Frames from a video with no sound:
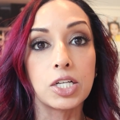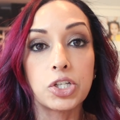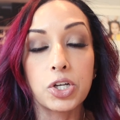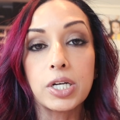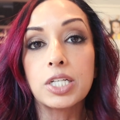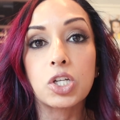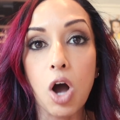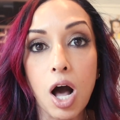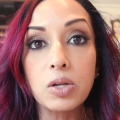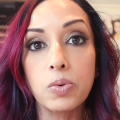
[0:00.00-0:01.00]
she couldn't
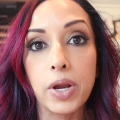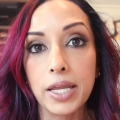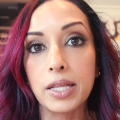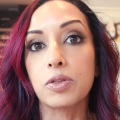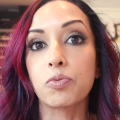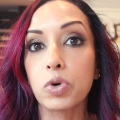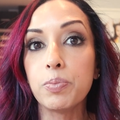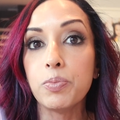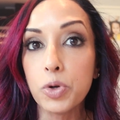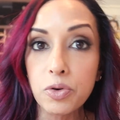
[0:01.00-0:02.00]
tolerate
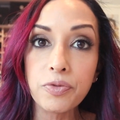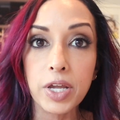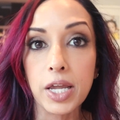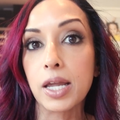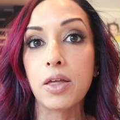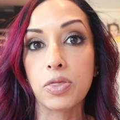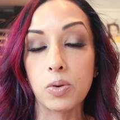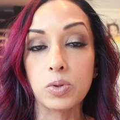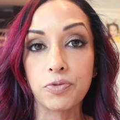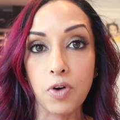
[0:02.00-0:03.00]
removing
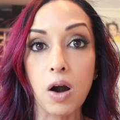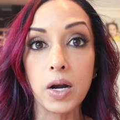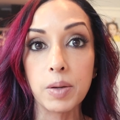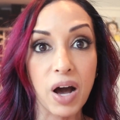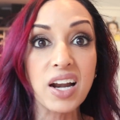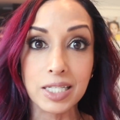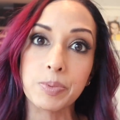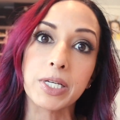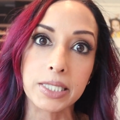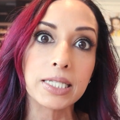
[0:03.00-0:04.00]
those foreign
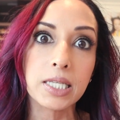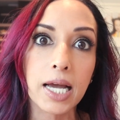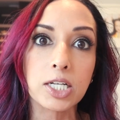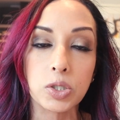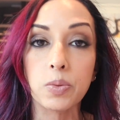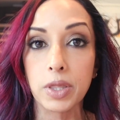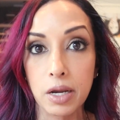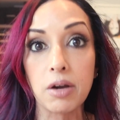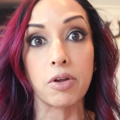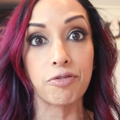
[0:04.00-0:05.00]
bodies because that's actually what they are.